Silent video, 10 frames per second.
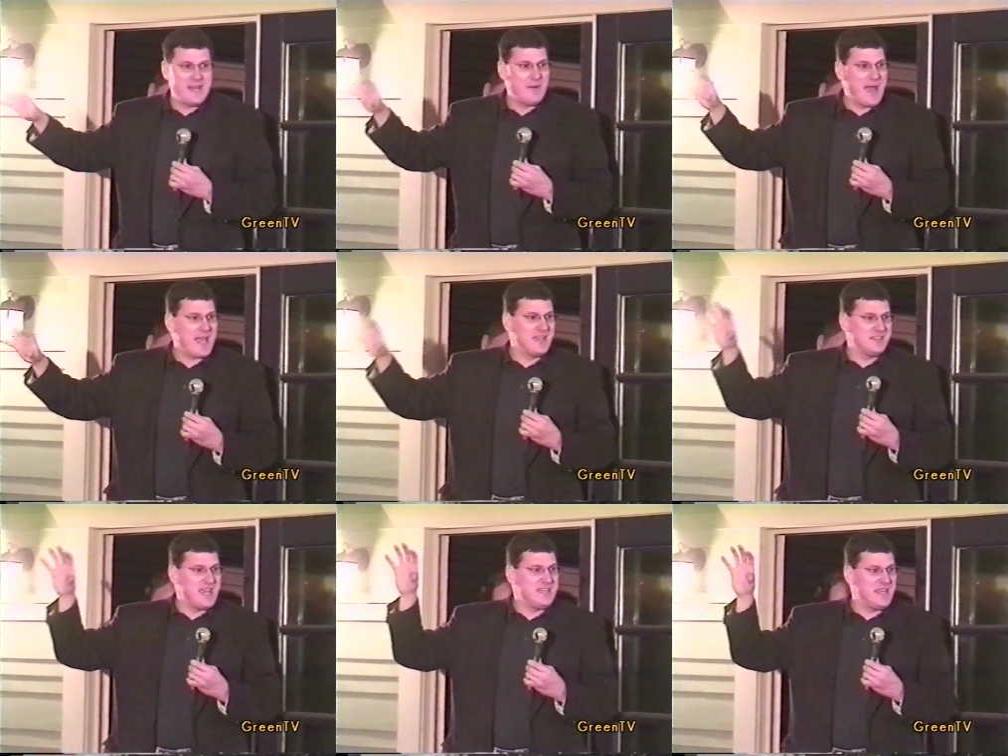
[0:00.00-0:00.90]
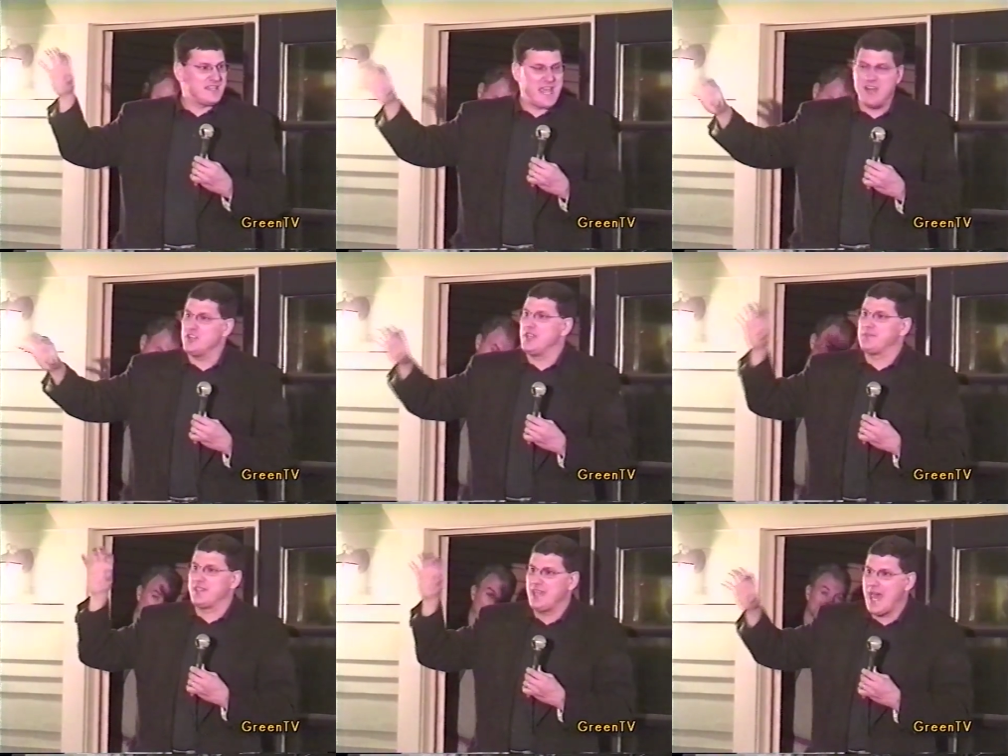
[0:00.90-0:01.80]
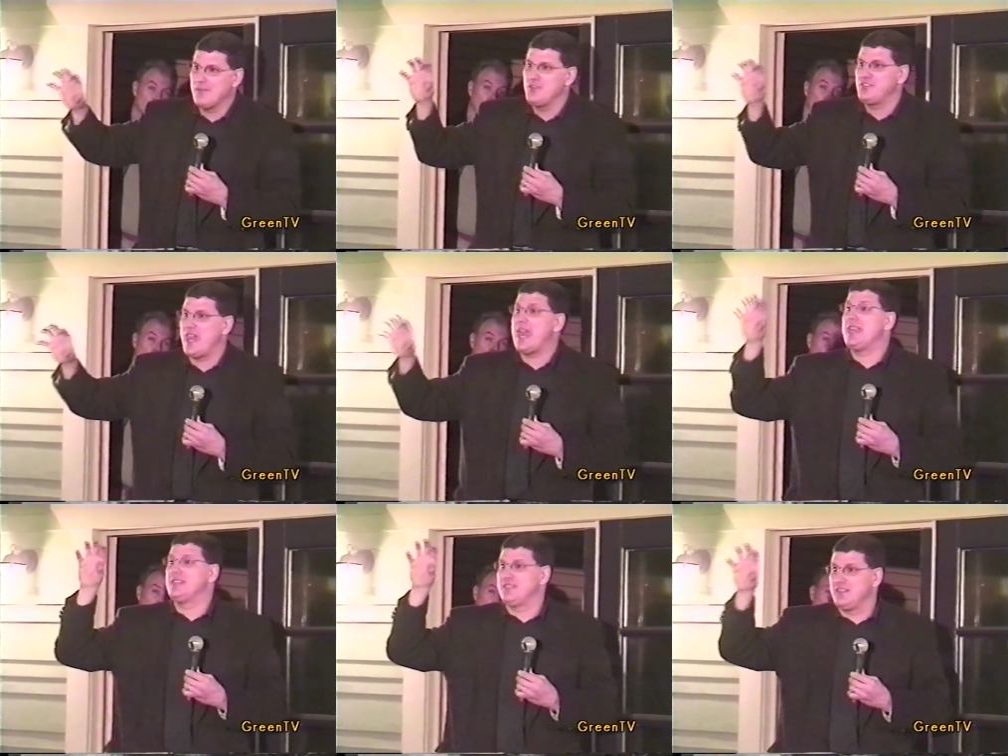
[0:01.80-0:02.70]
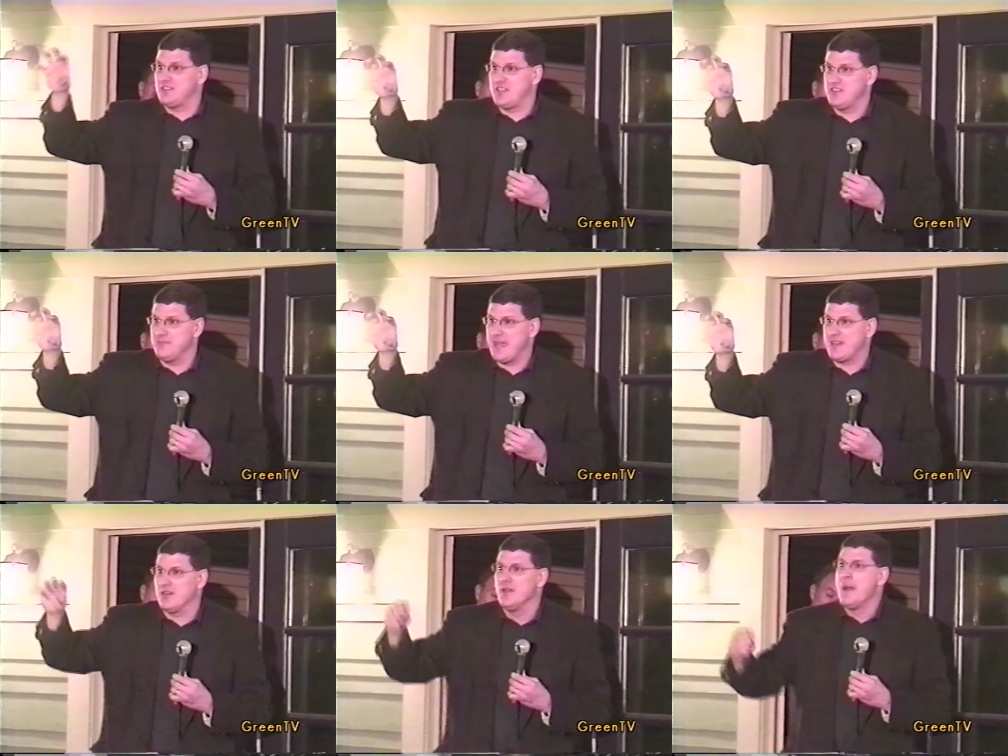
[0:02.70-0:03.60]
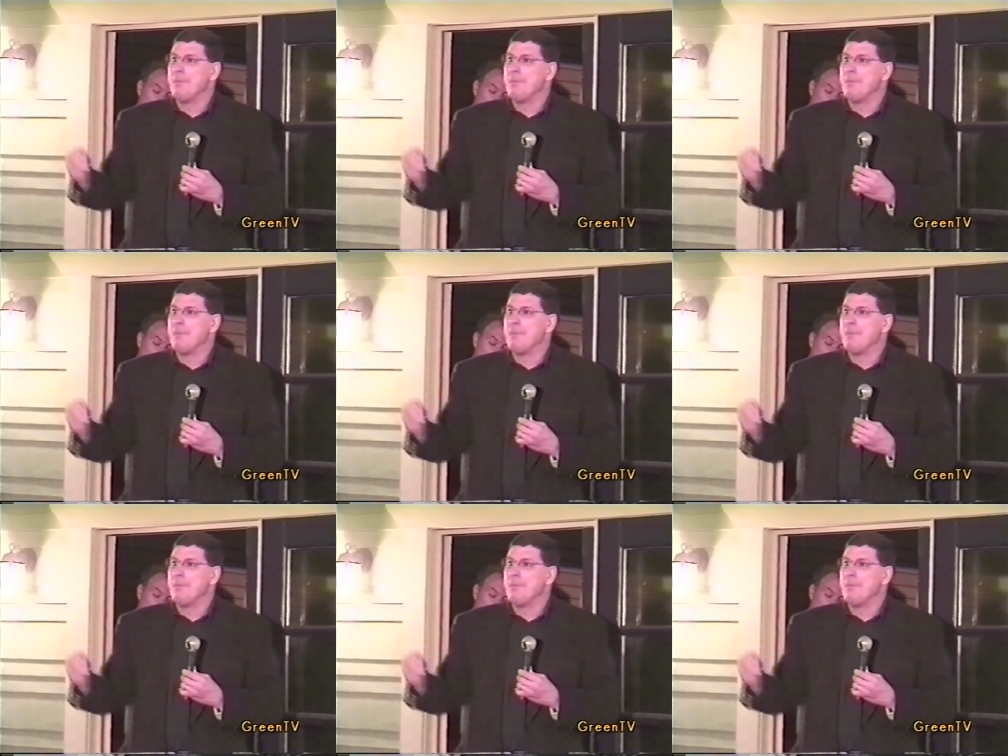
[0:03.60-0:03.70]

And Iraq is a dictatorship. Saddam Hussein is the decision maker.